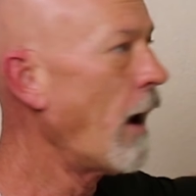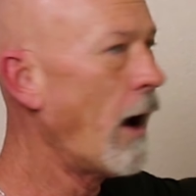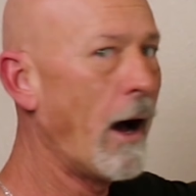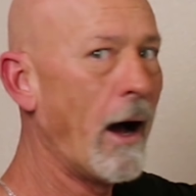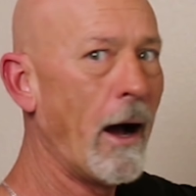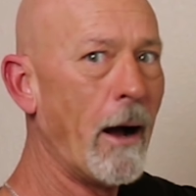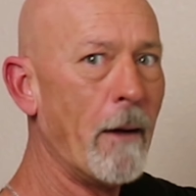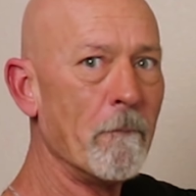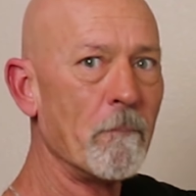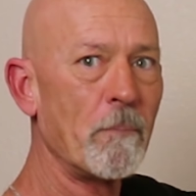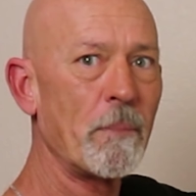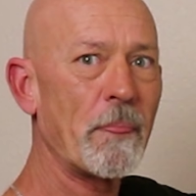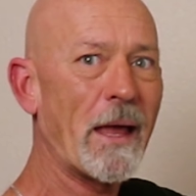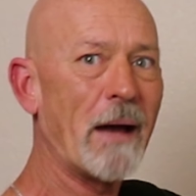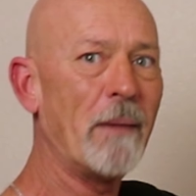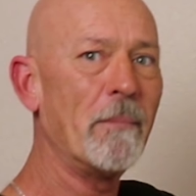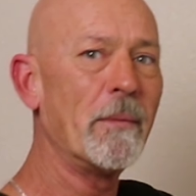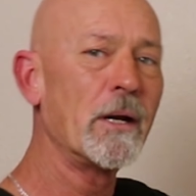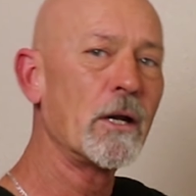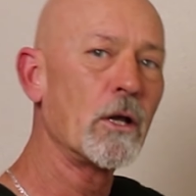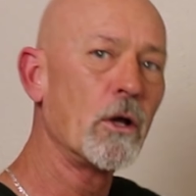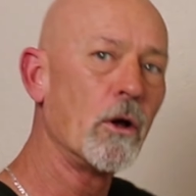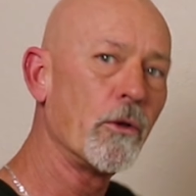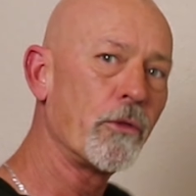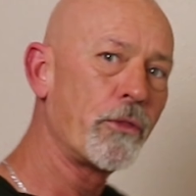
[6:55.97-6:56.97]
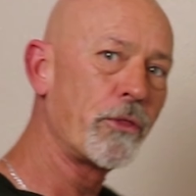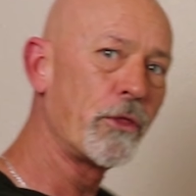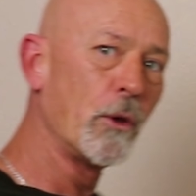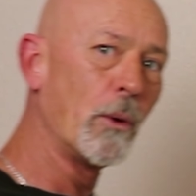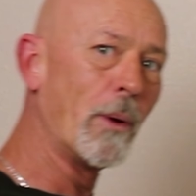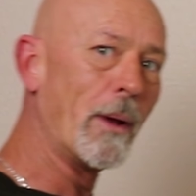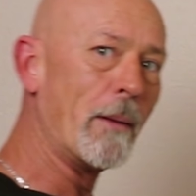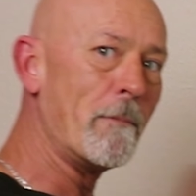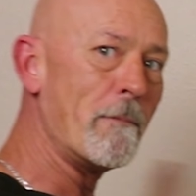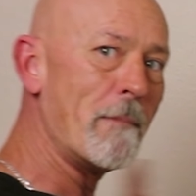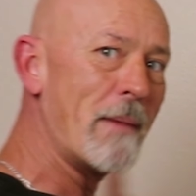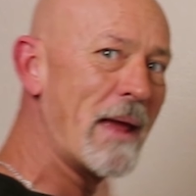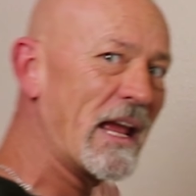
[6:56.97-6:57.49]
I'm going to go
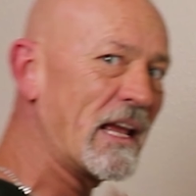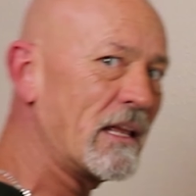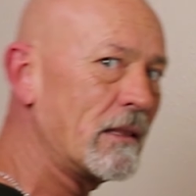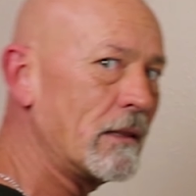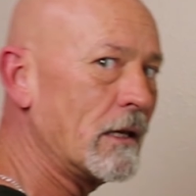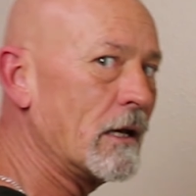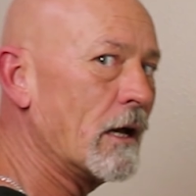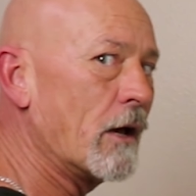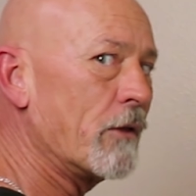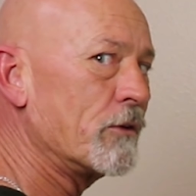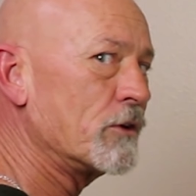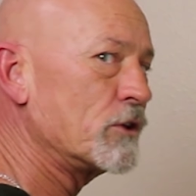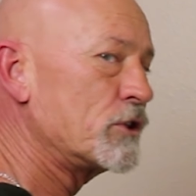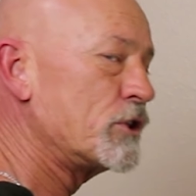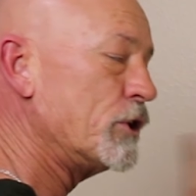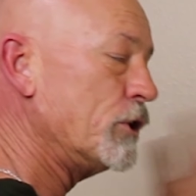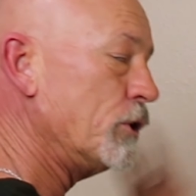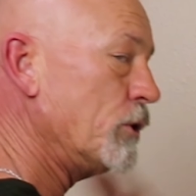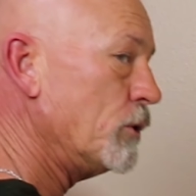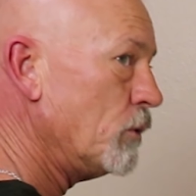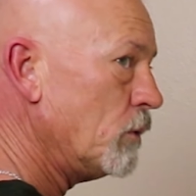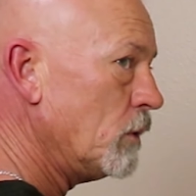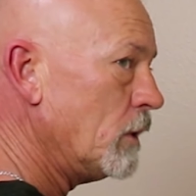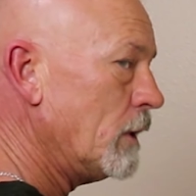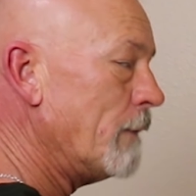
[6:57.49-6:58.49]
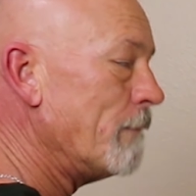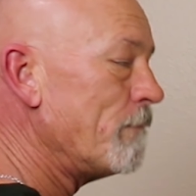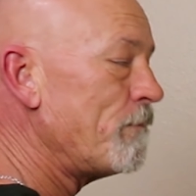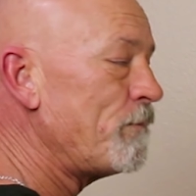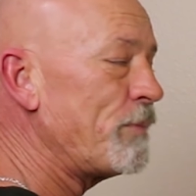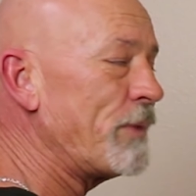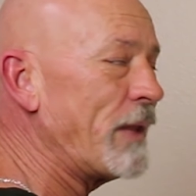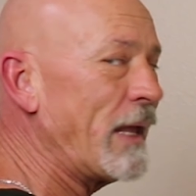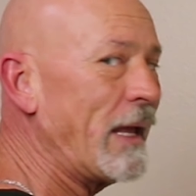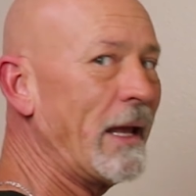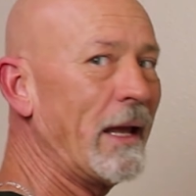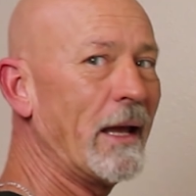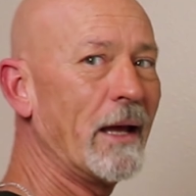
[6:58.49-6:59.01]
through and make the other two,
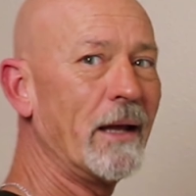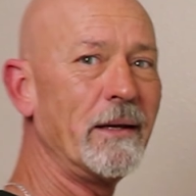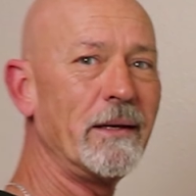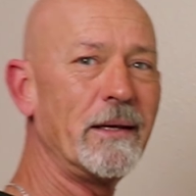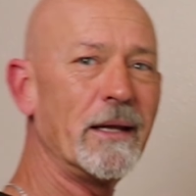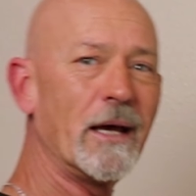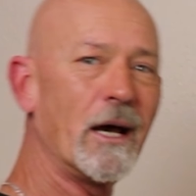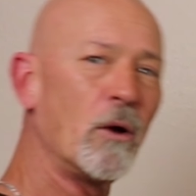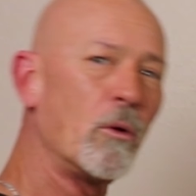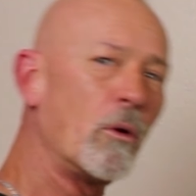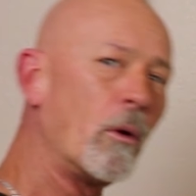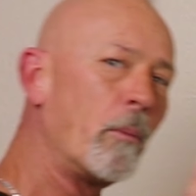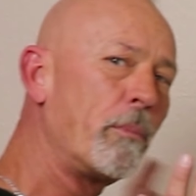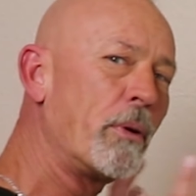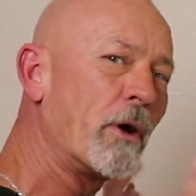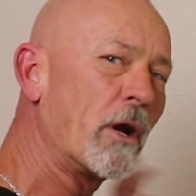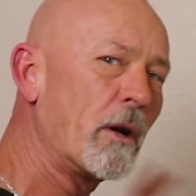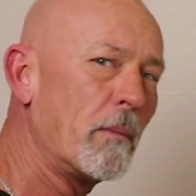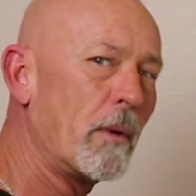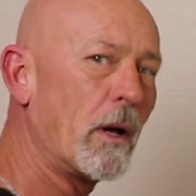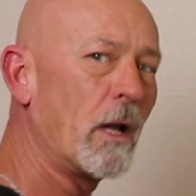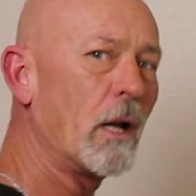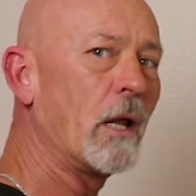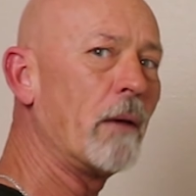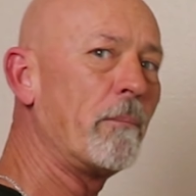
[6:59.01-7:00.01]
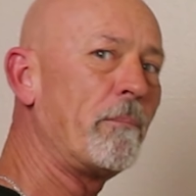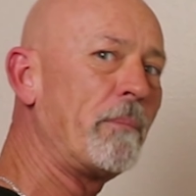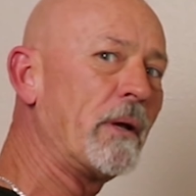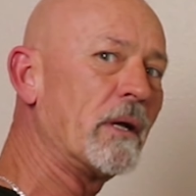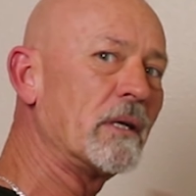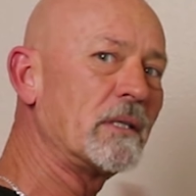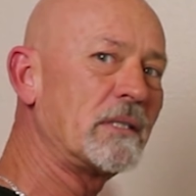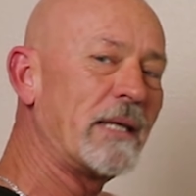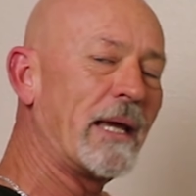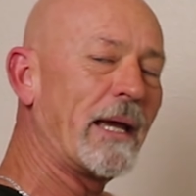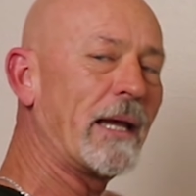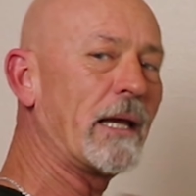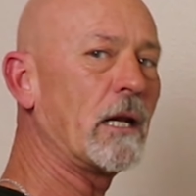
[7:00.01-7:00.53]
and we'll put them all up
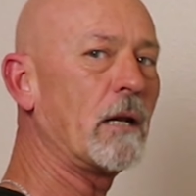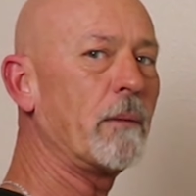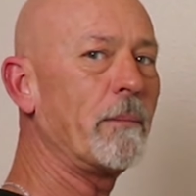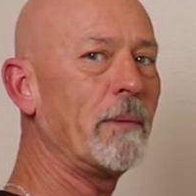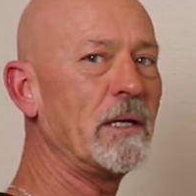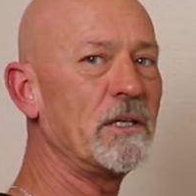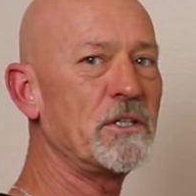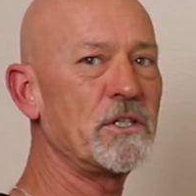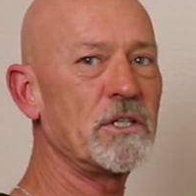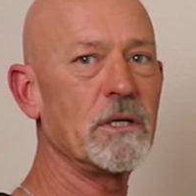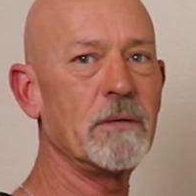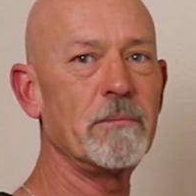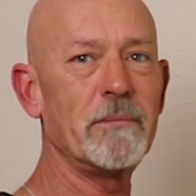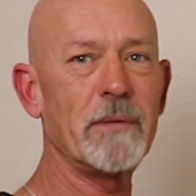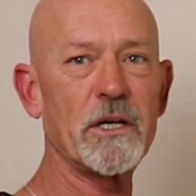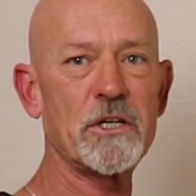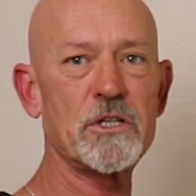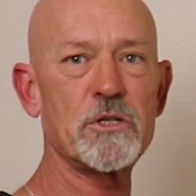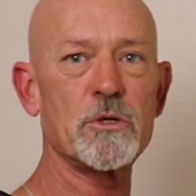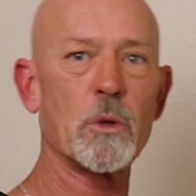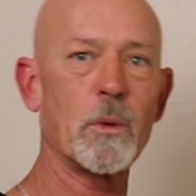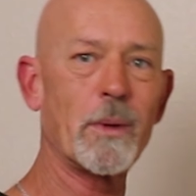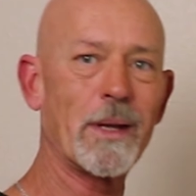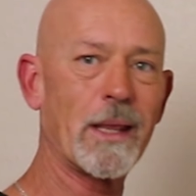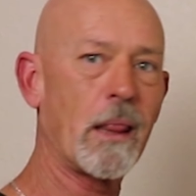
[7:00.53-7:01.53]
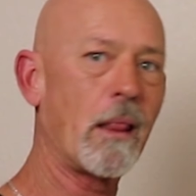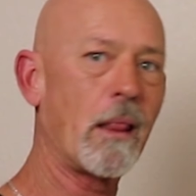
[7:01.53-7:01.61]
here, take a dimension, make sure we